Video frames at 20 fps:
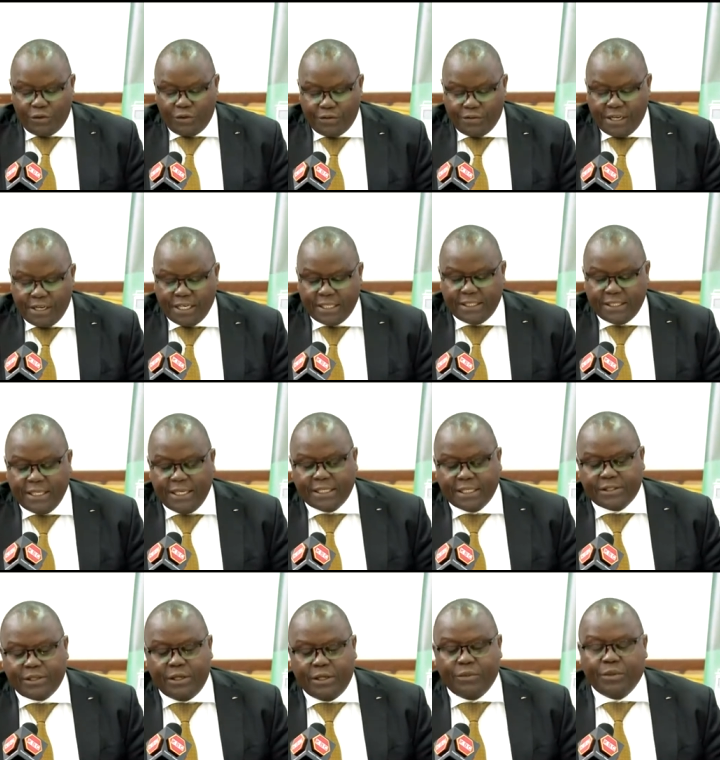have heard,
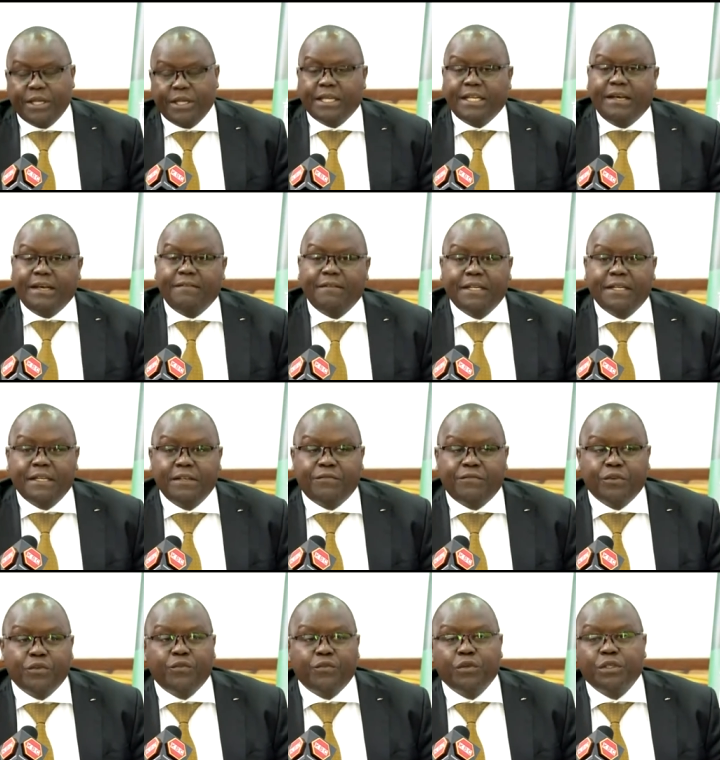actually, we had a very
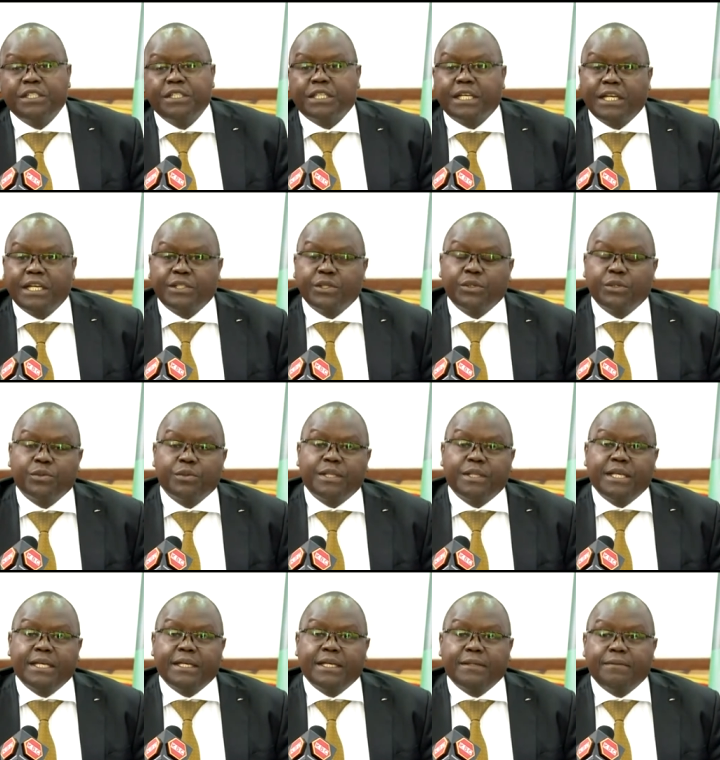fruitful discussion with
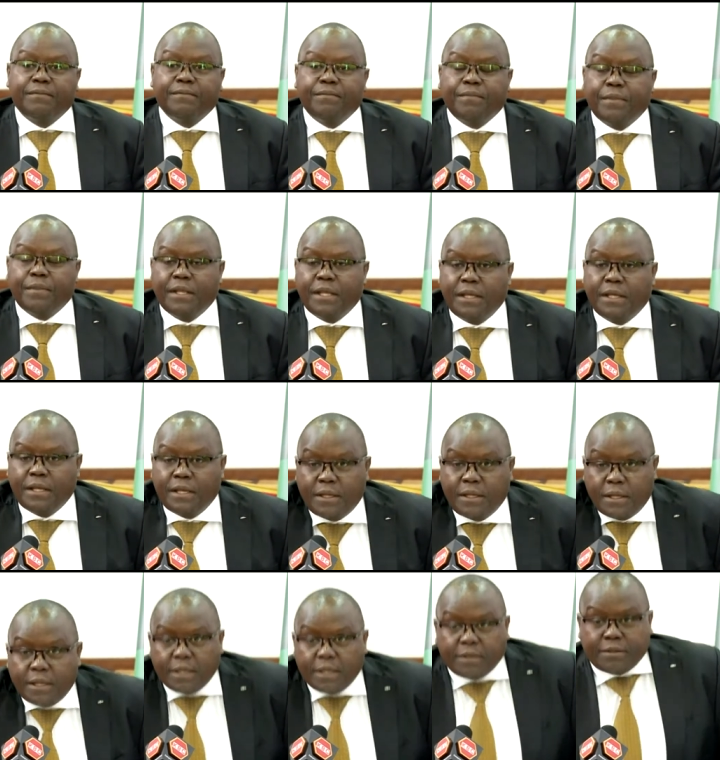the
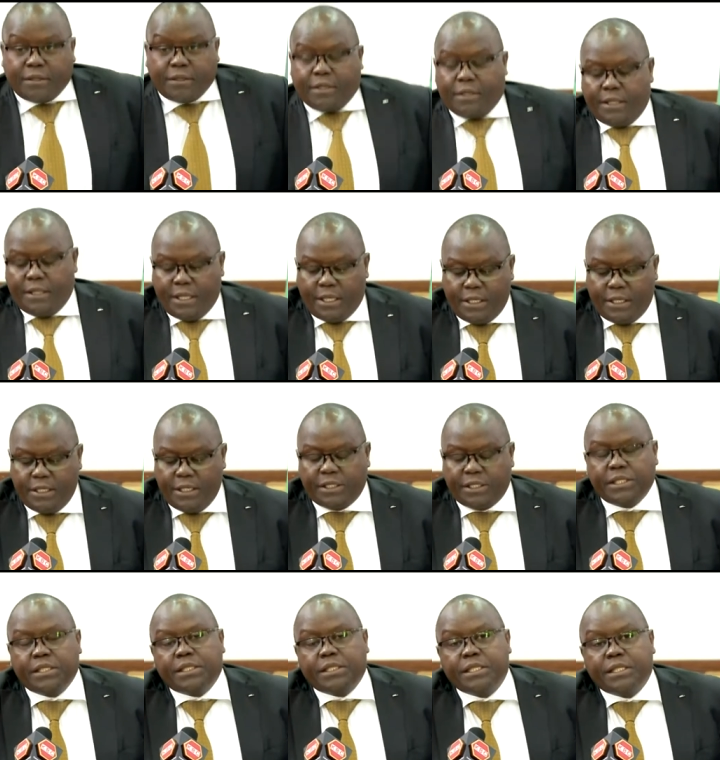
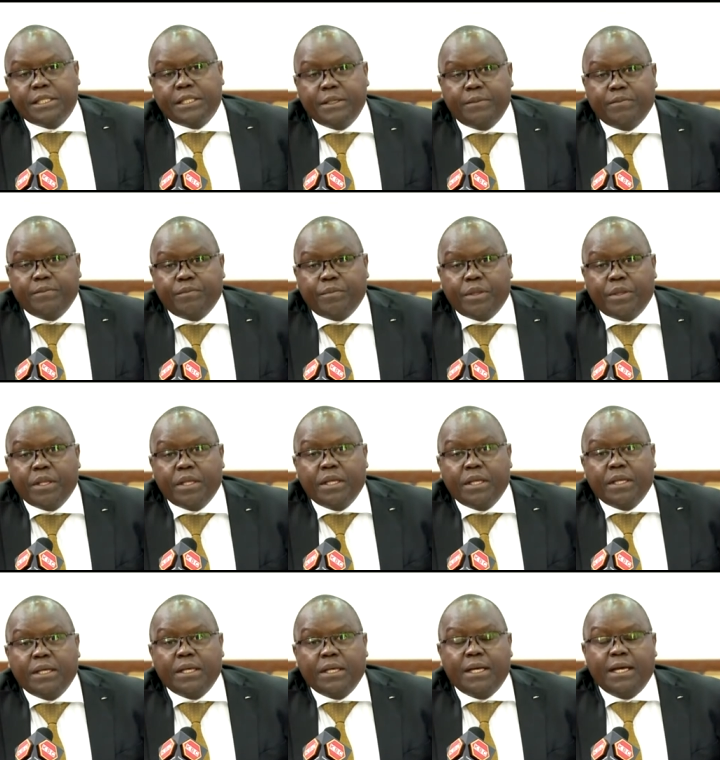ESCC team.
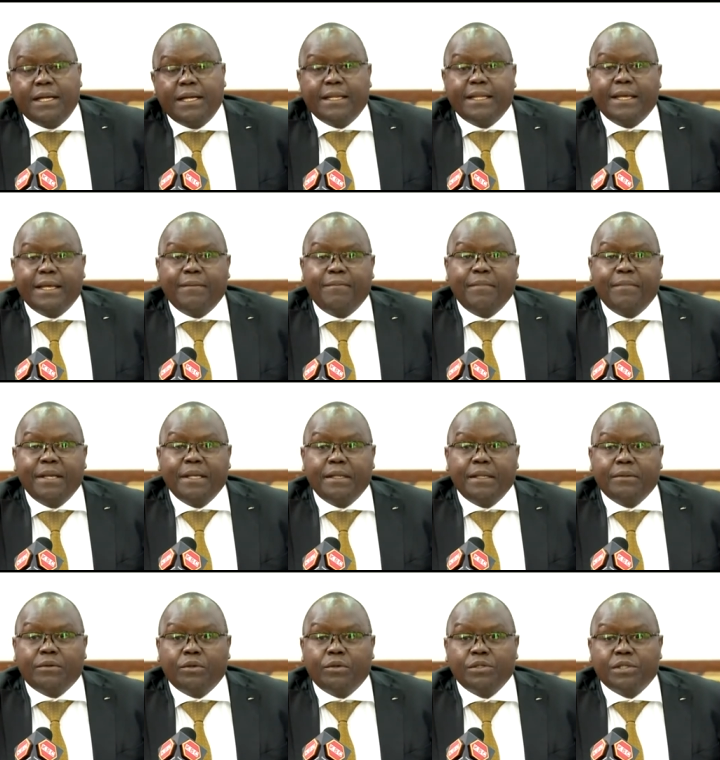And the
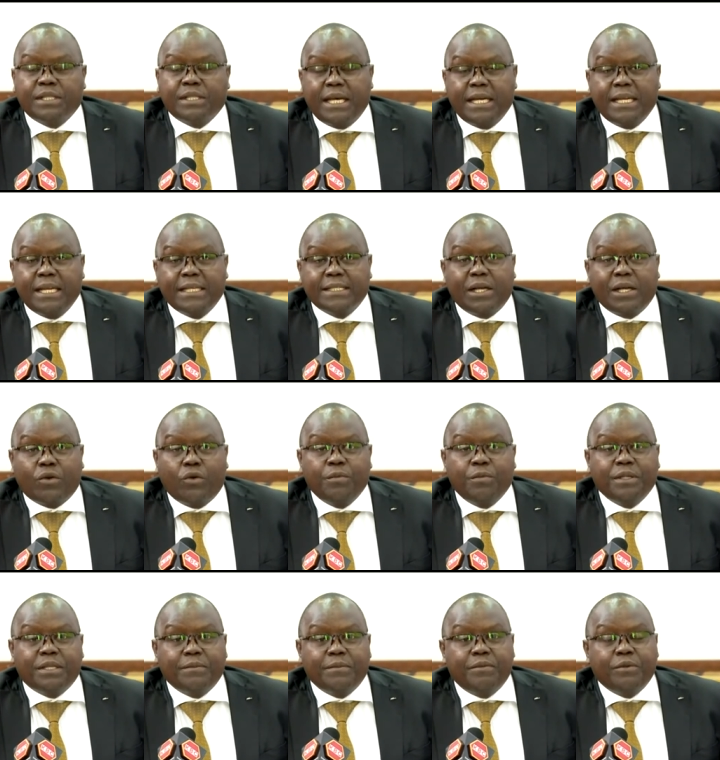main concern as a
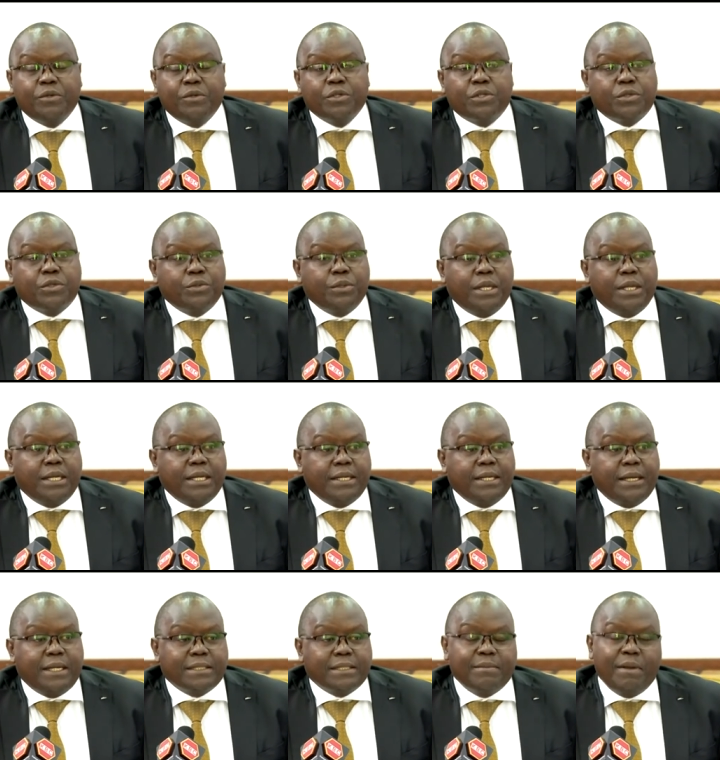committee, because we are,
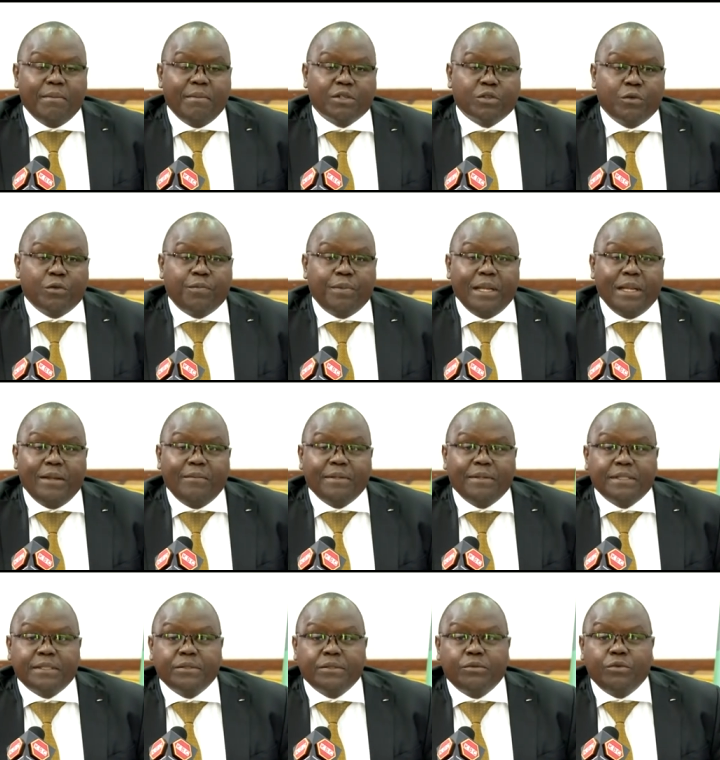as members of
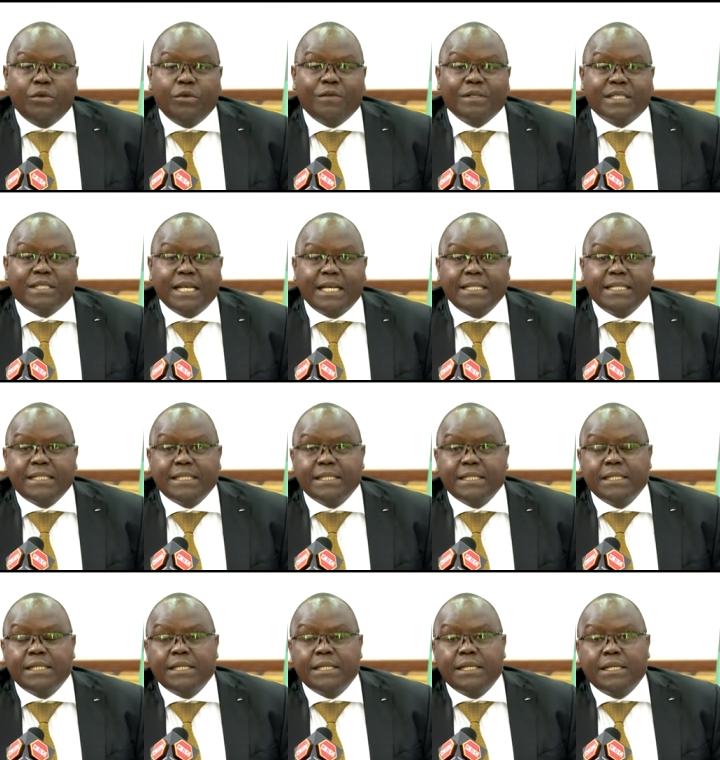Parliament, we oversight
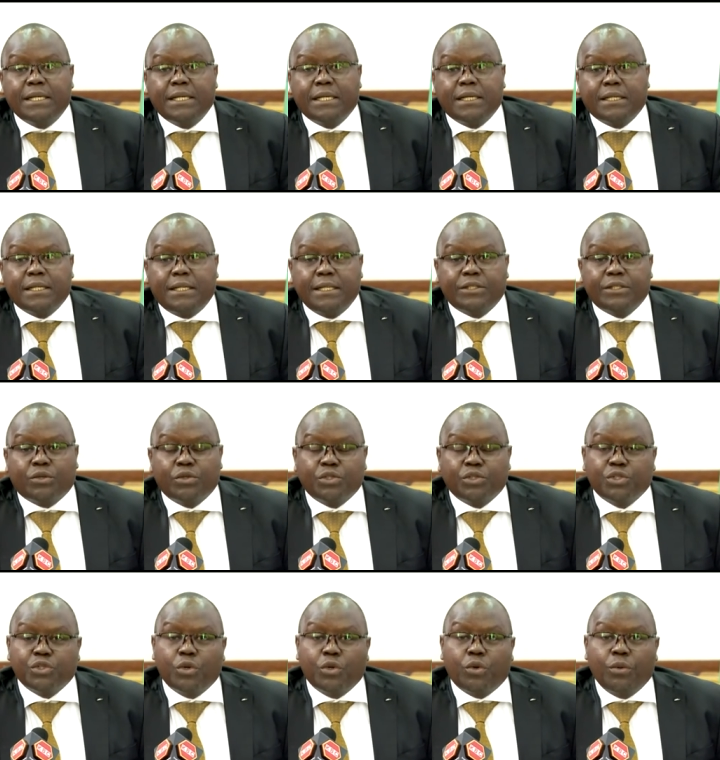this
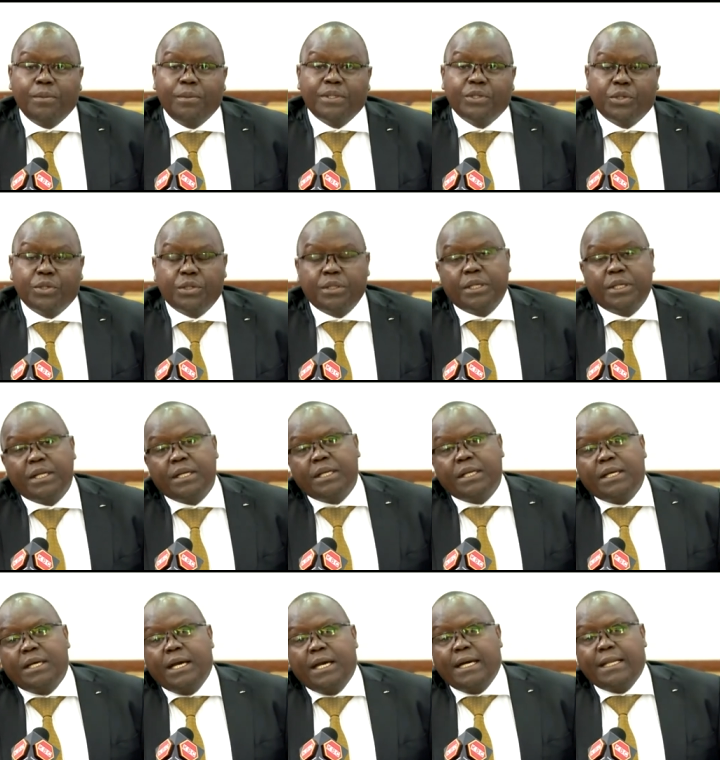Constitutional Commission.
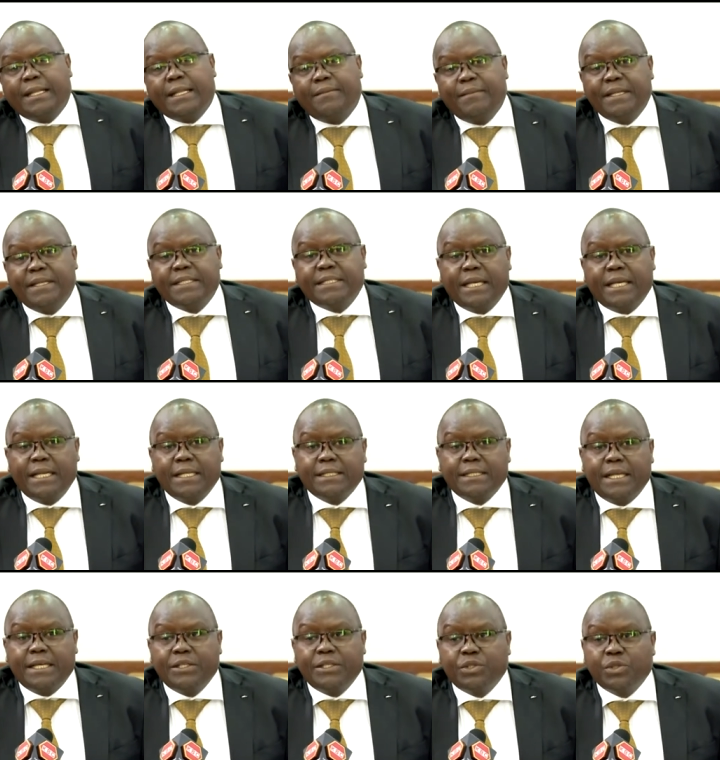And the main challenge,
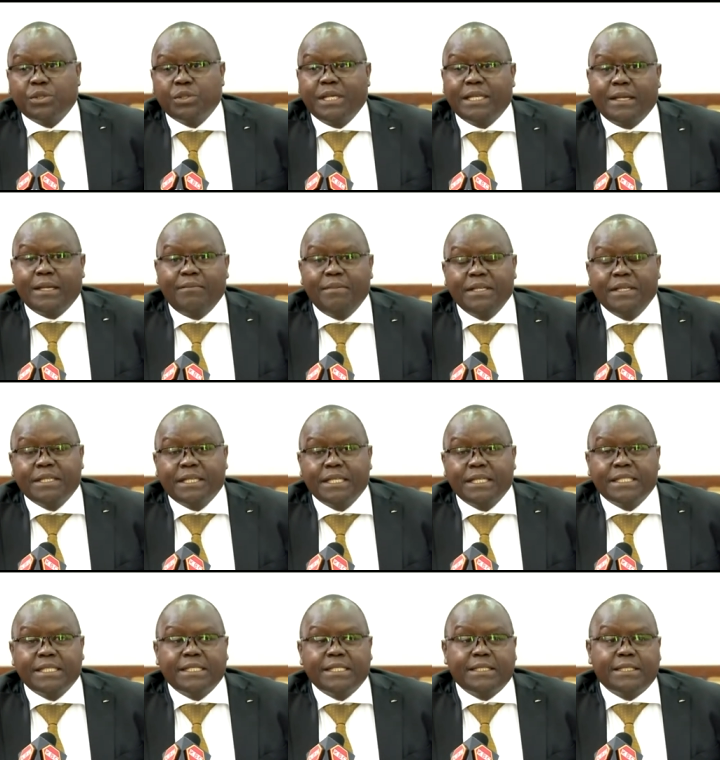the issues that are being
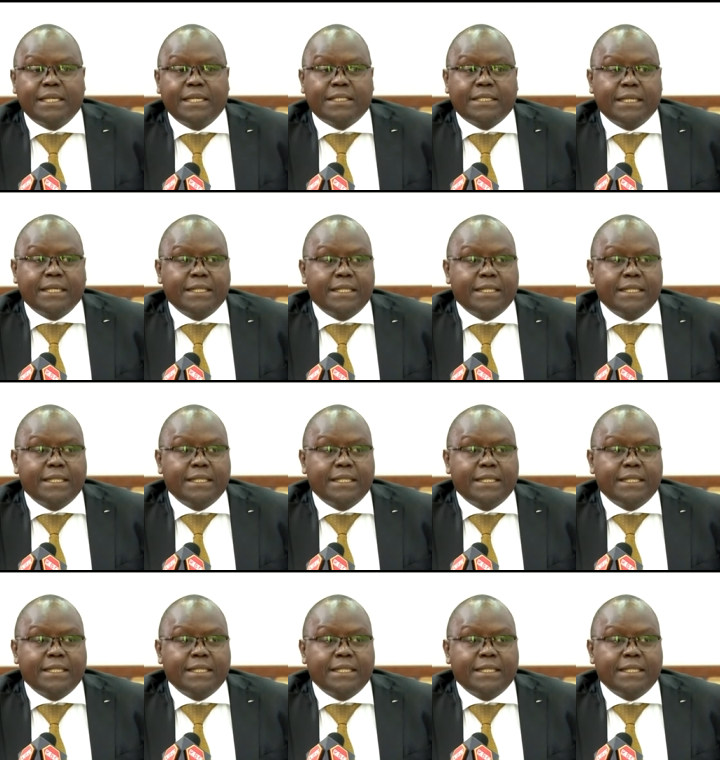raised is that